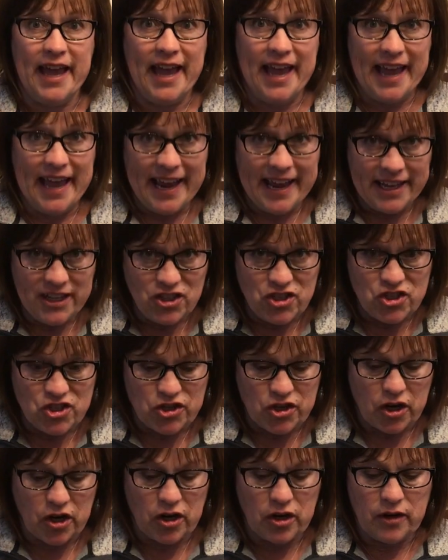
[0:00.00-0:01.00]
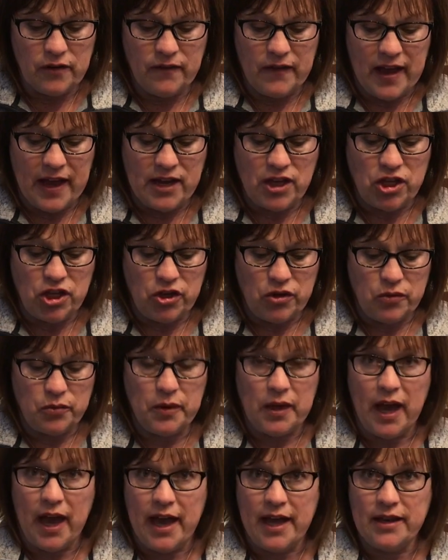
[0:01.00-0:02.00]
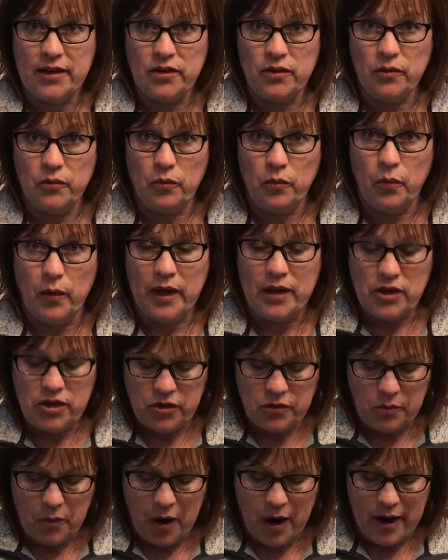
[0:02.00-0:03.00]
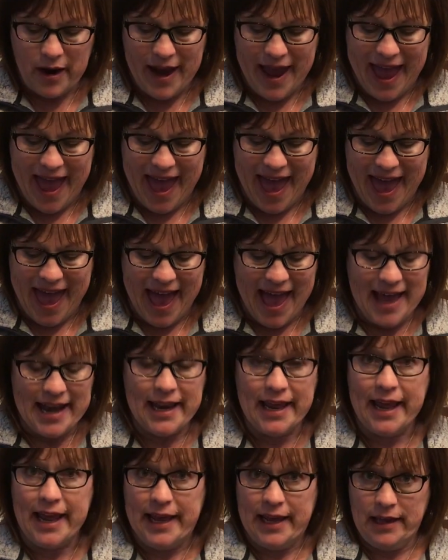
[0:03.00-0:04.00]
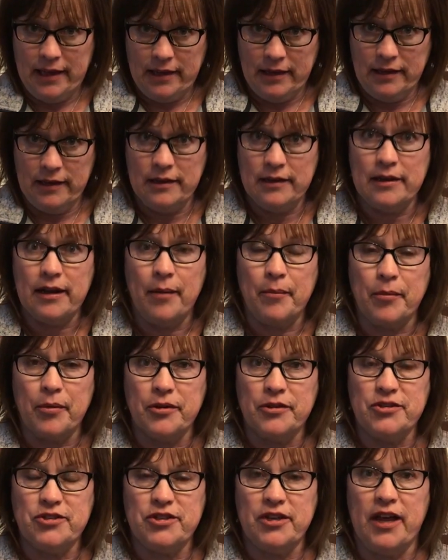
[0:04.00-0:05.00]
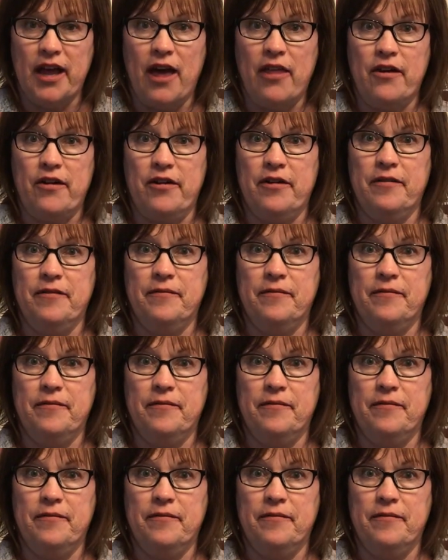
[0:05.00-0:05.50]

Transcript: answer that you get when you are adding numbers together.